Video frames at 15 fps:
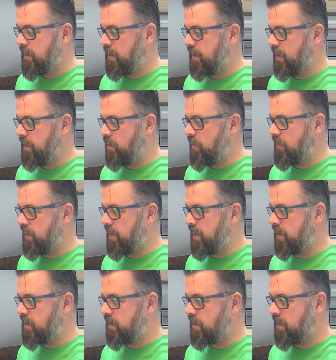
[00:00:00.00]
And
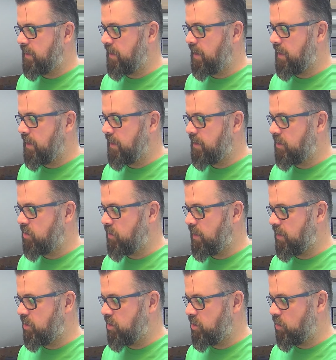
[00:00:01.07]
these guys try
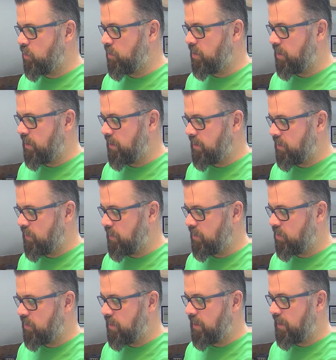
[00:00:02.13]
and shoot at me, so
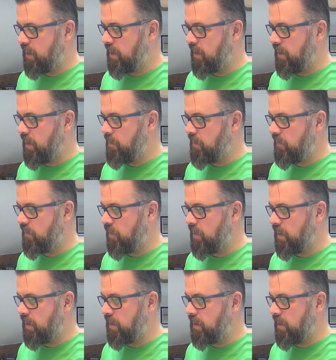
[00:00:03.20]
I'll try and kill them before
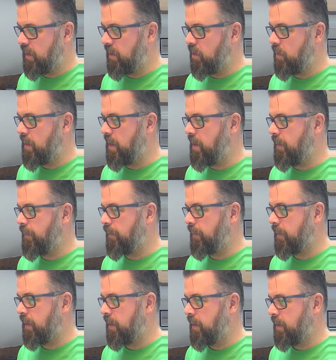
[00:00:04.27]
they kill me.
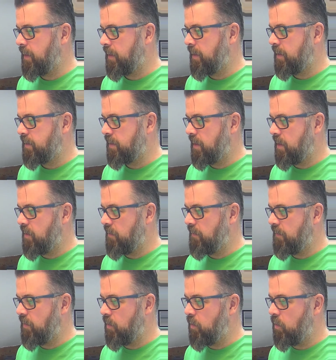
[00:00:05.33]
Let's get the
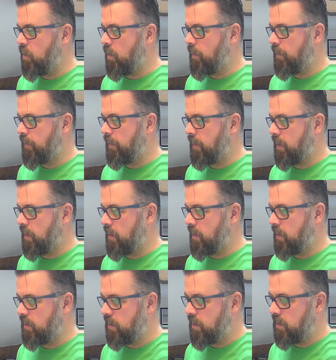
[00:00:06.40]
fuel.
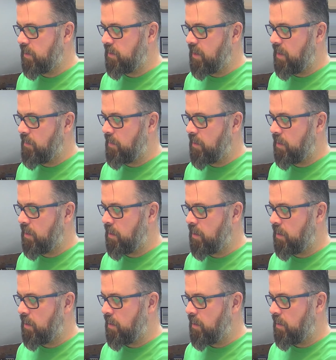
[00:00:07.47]
As you can see, I'm
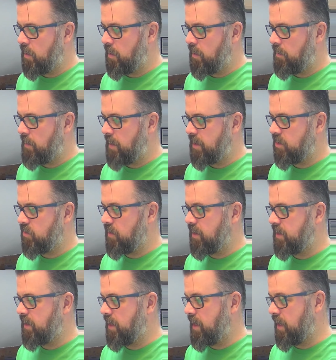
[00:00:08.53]
a master of
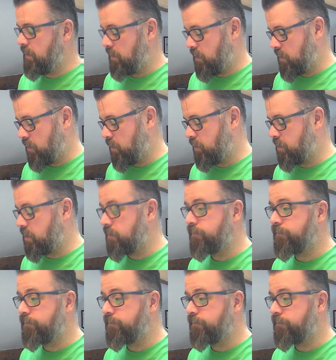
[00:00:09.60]
this game. Oops.